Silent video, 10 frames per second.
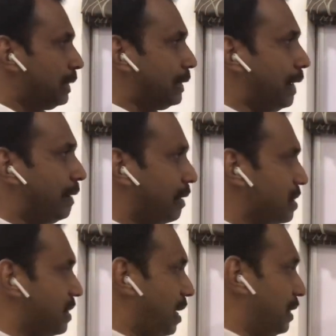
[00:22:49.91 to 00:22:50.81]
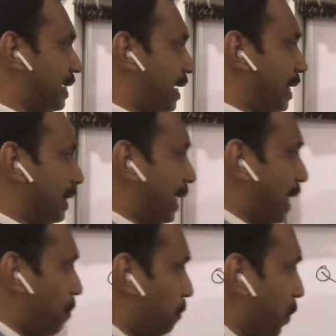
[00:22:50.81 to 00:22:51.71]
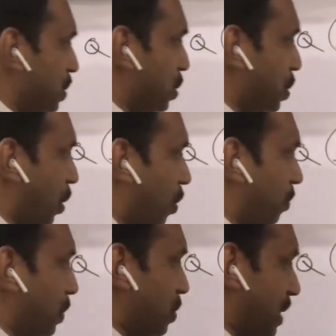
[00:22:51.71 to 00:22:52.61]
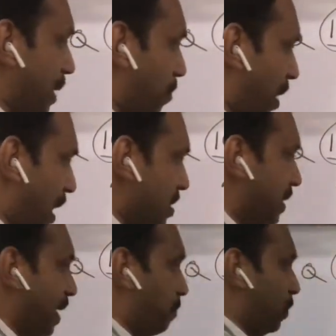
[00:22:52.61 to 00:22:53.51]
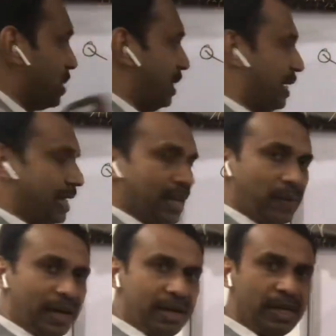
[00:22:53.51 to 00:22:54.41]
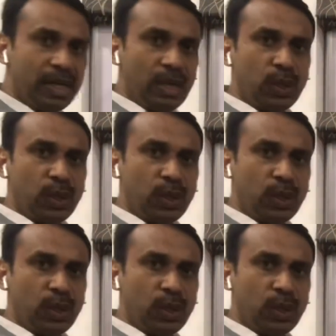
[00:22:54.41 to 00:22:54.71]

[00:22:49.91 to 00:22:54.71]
Then resulted in the deposition of, you see mass deposited given